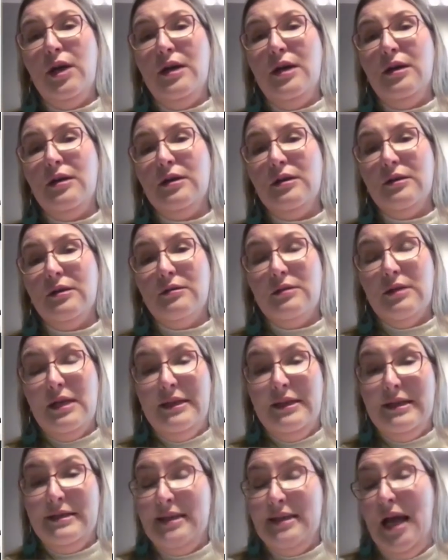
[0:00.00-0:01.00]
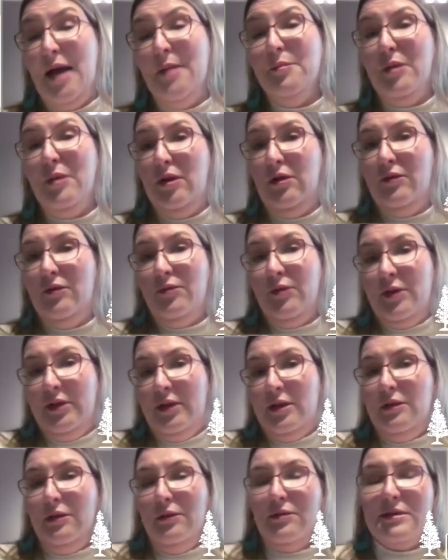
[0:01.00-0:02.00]
an example of what
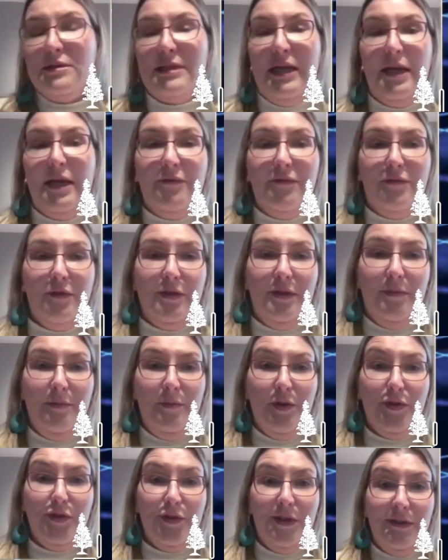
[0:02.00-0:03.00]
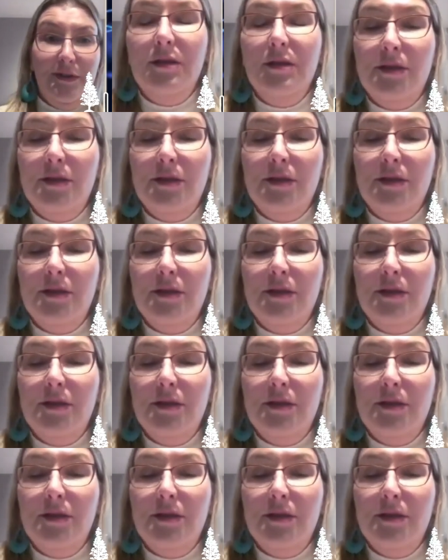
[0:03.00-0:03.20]
it looks like for the merchant.